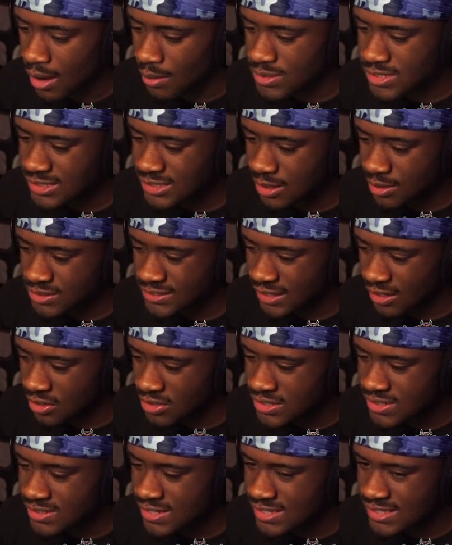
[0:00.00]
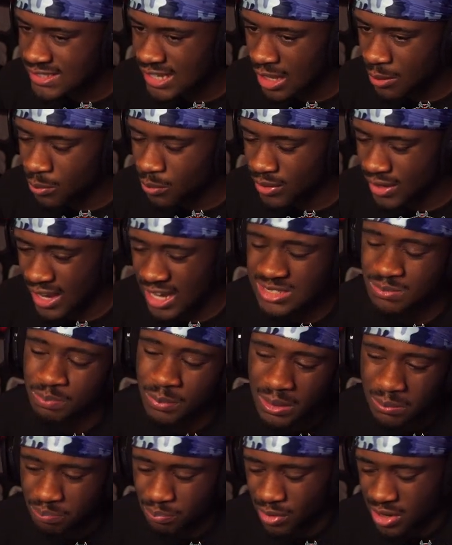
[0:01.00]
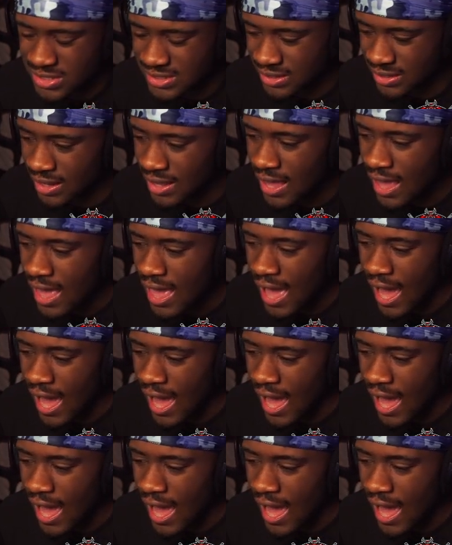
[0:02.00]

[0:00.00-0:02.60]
Subtitles is disabled, guys. Me personally,